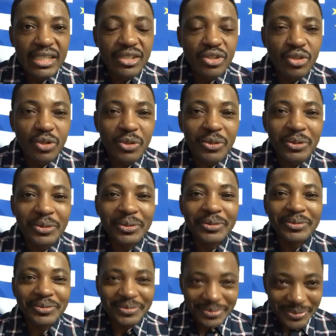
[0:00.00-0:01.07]

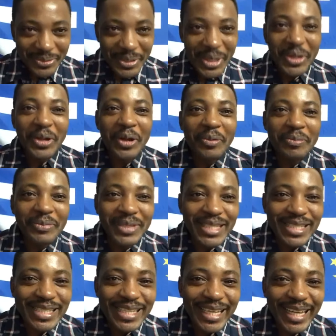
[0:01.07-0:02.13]
So welcome,
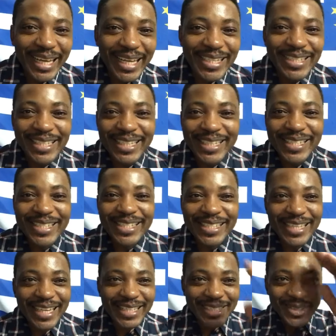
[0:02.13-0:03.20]
His
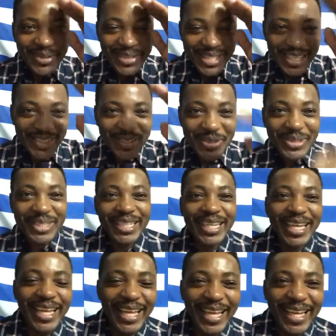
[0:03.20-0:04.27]
Excellency. I throw a salute.
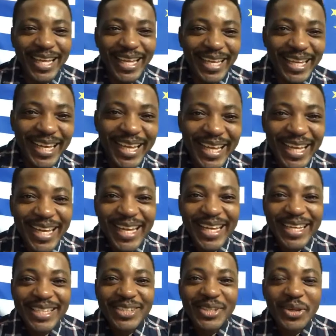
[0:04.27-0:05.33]

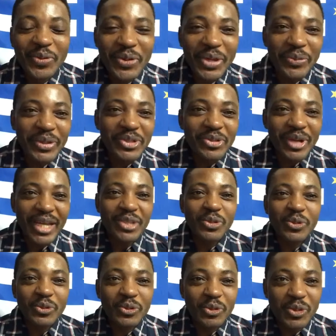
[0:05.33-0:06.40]
So we try
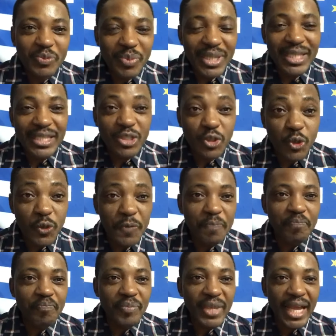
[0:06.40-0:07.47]
to speak the truth,
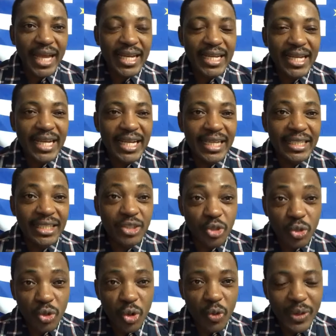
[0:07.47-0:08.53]
and the
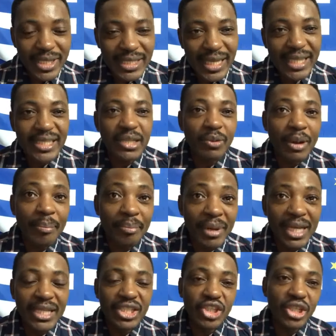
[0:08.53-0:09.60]
truth always, that is our
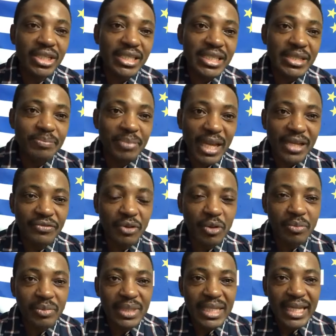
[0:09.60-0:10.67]
pledge in this
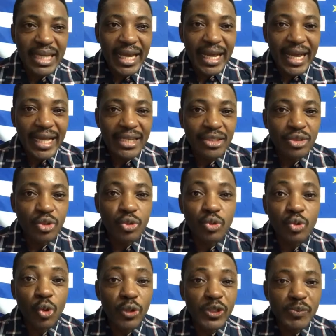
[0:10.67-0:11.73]
platform. And to
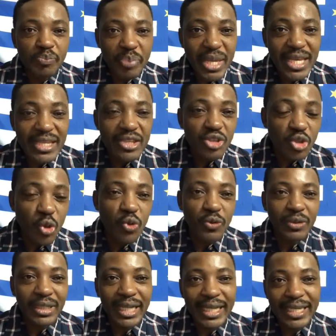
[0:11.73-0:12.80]
no spin
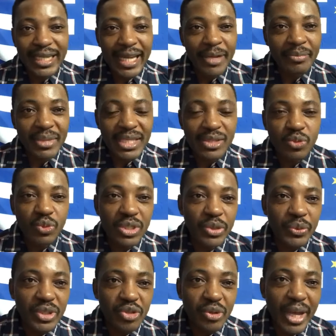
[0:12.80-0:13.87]
zone, and that means
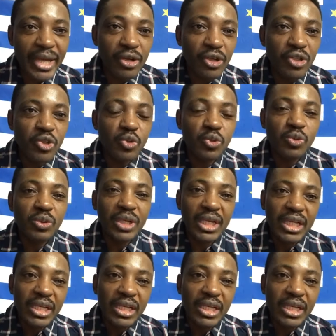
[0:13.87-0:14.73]
we try not to